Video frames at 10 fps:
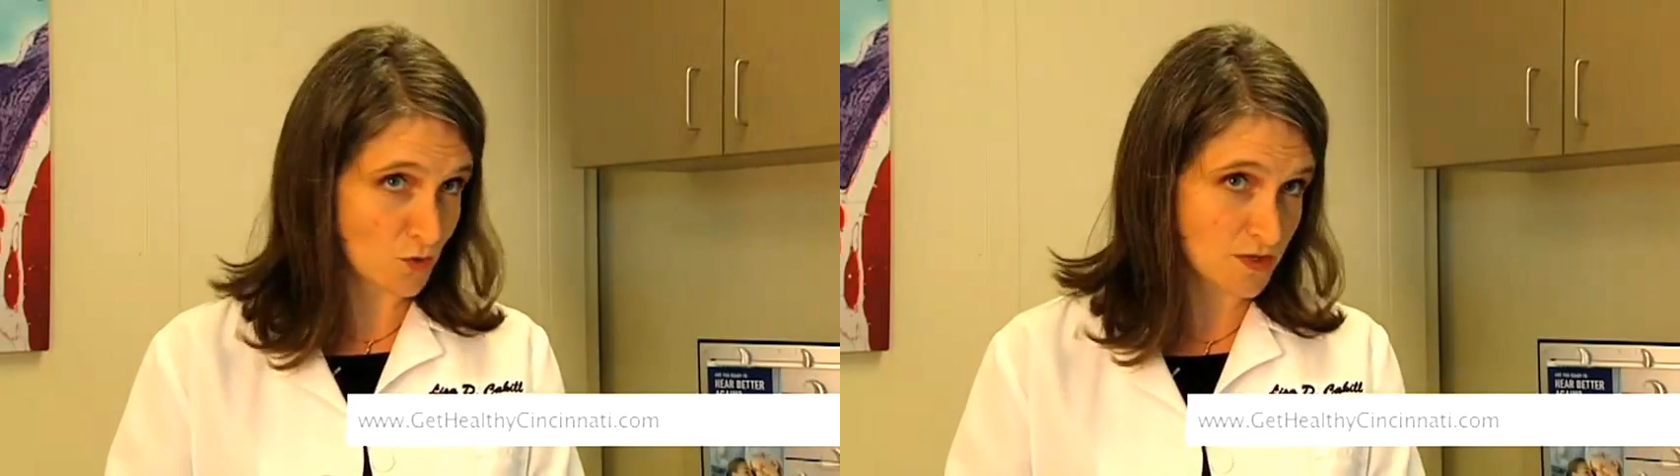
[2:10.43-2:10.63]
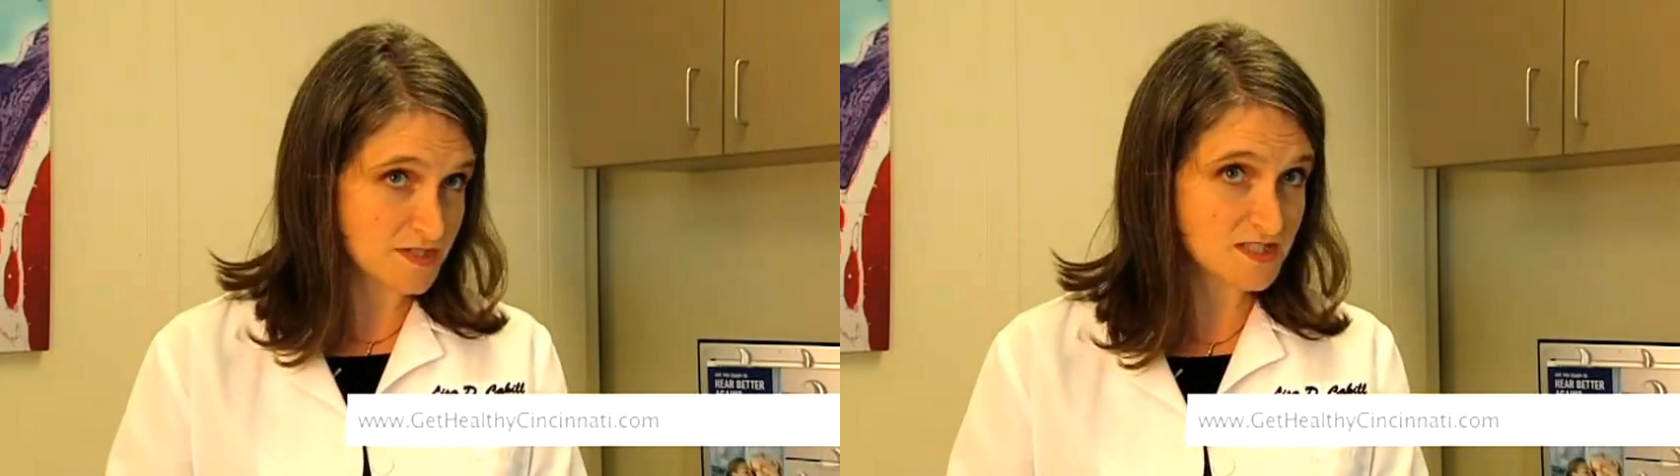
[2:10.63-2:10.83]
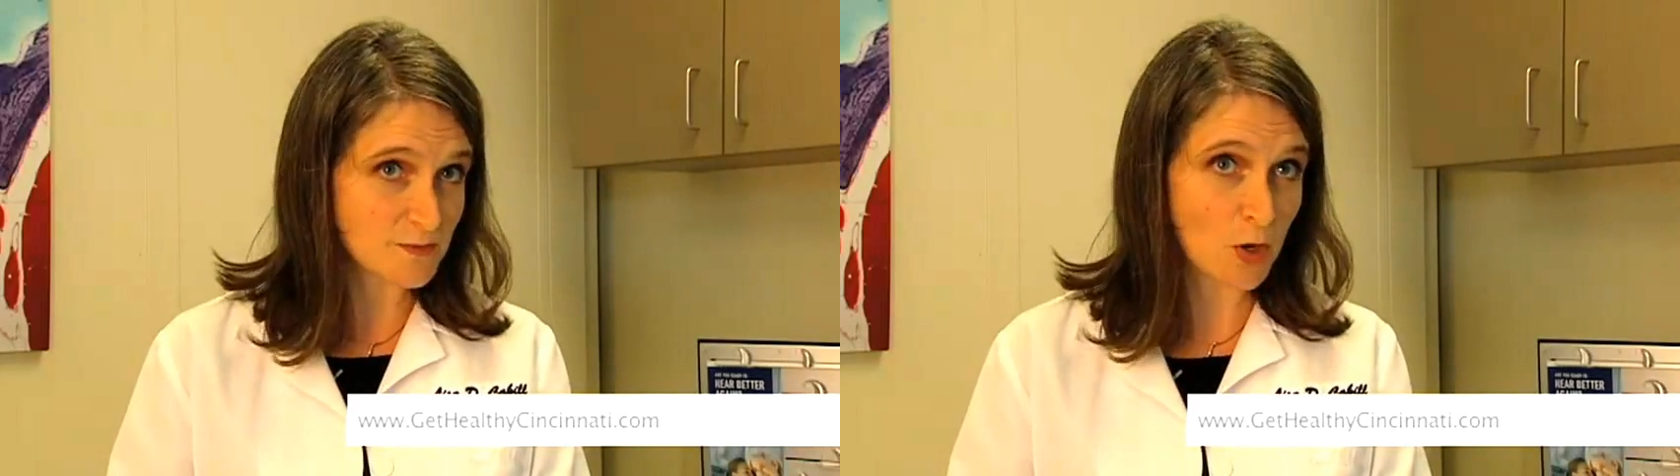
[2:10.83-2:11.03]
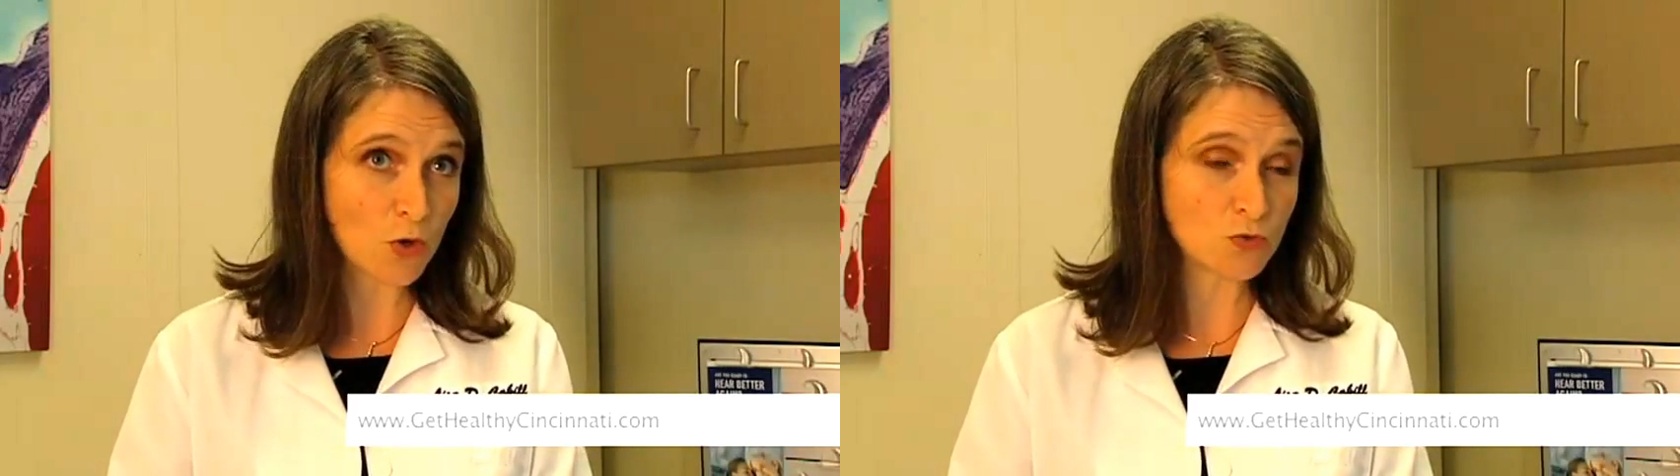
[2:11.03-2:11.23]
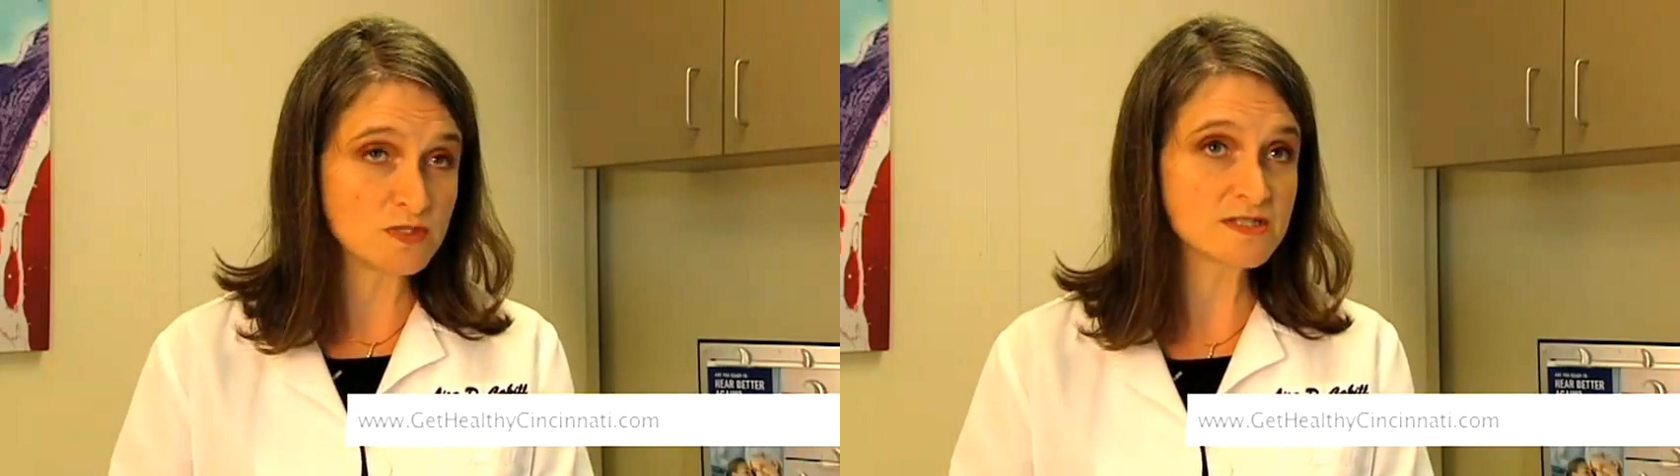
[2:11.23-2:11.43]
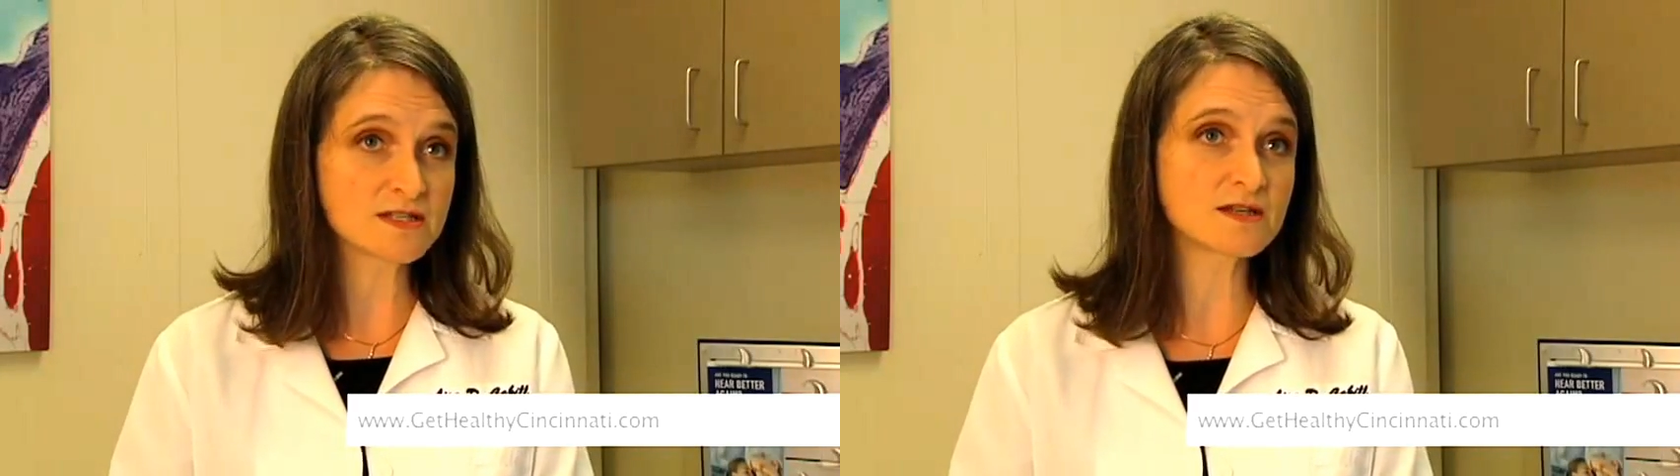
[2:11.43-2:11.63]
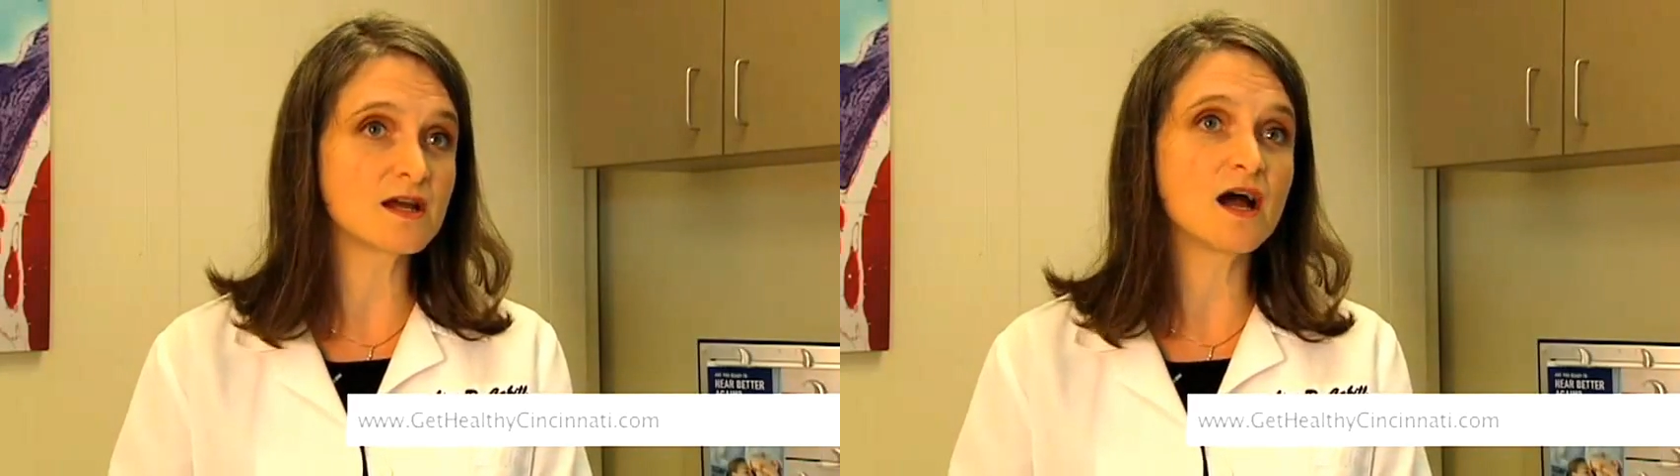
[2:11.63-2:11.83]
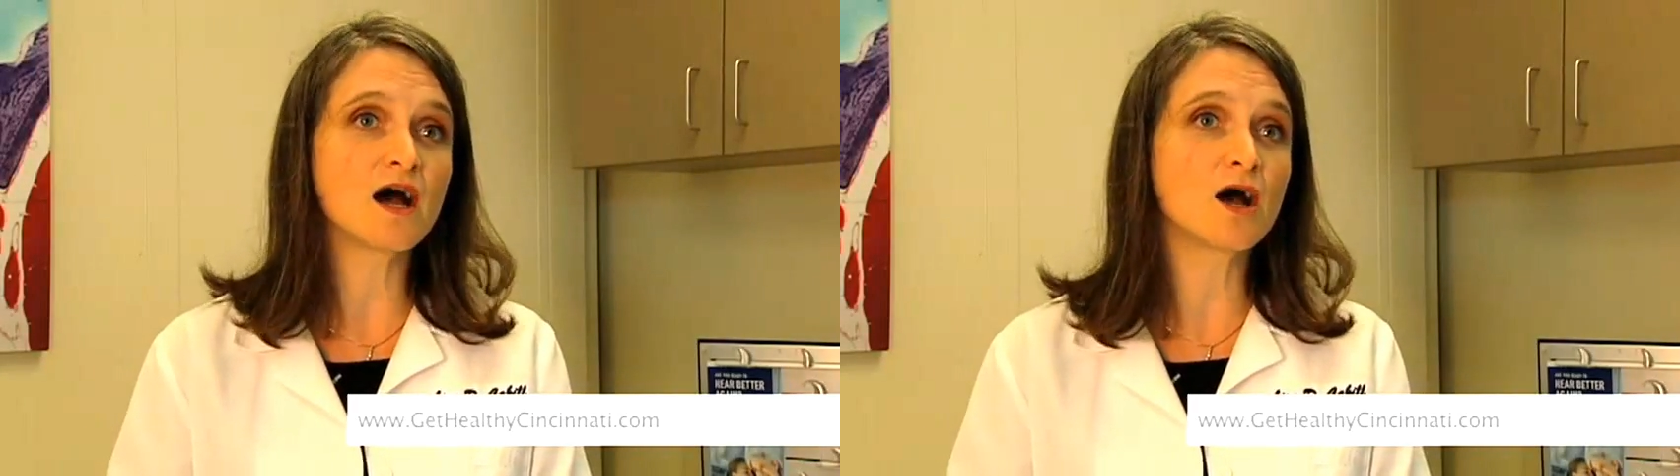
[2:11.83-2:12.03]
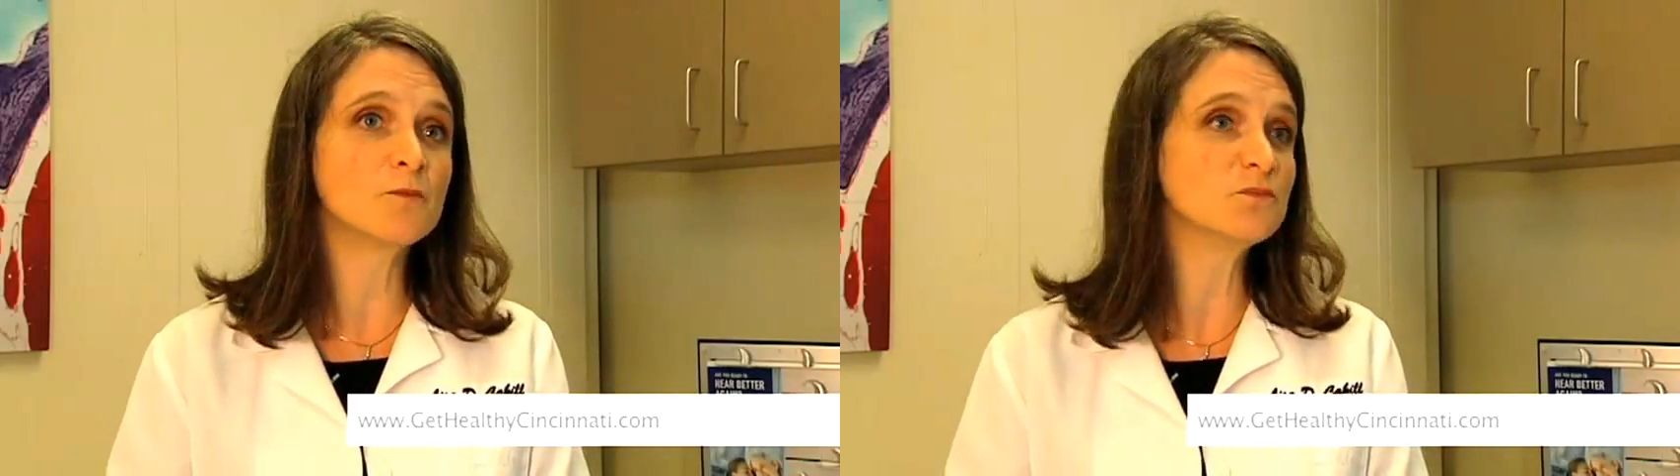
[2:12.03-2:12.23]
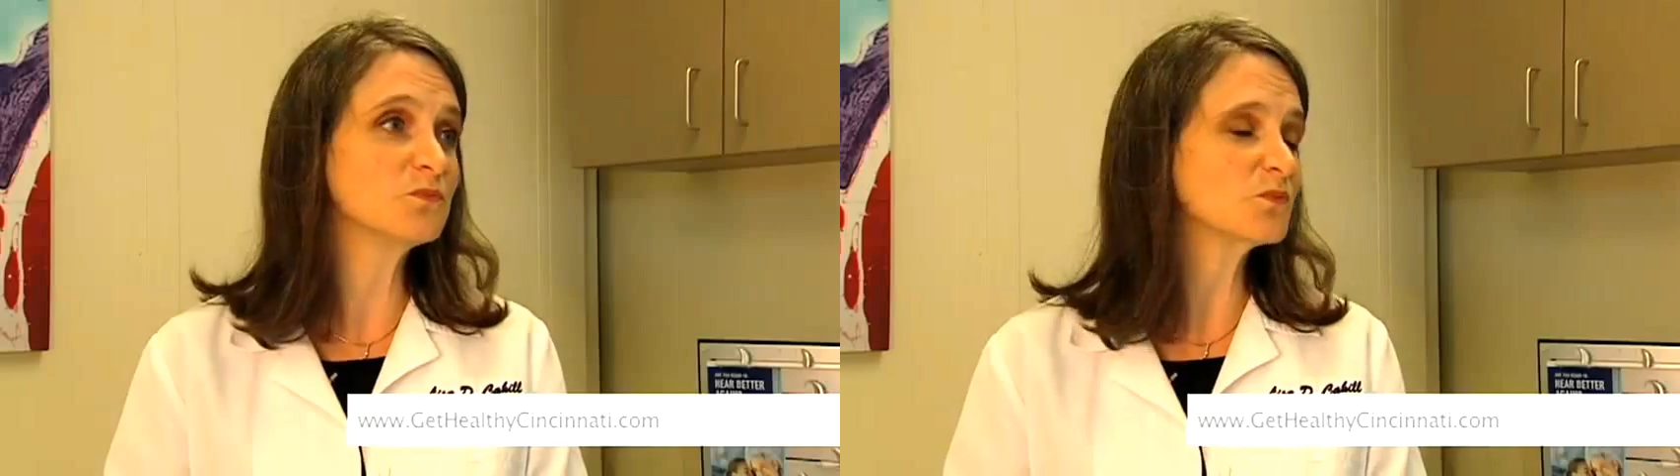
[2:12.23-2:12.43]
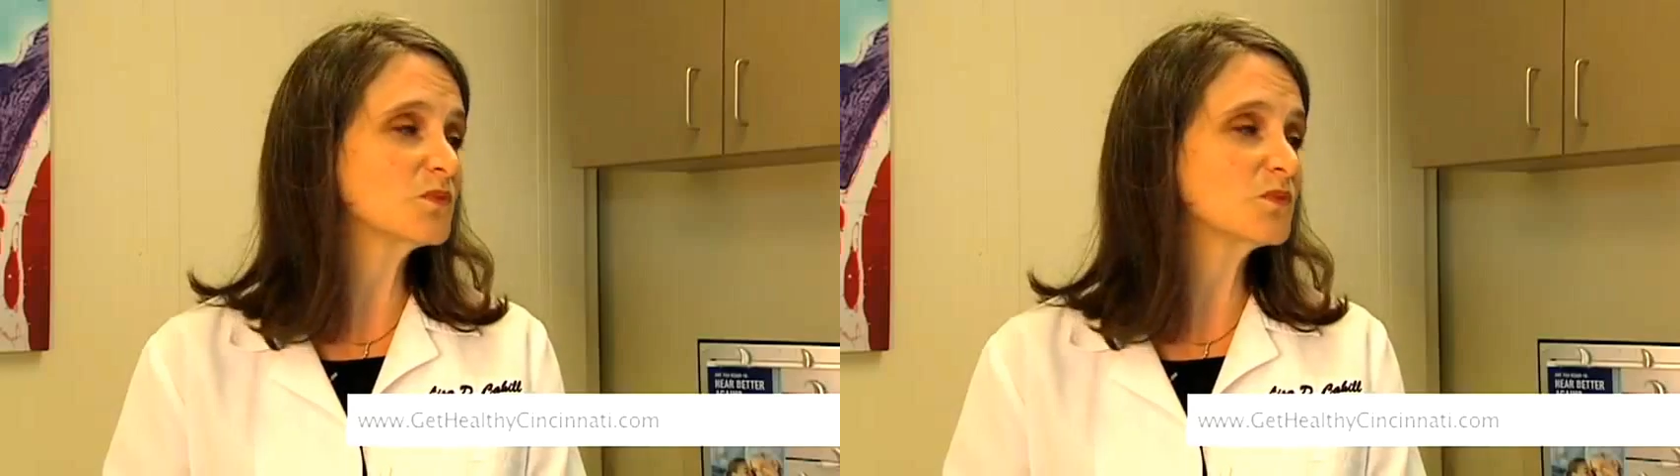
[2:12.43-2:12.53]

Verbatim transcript: noise exposed, um,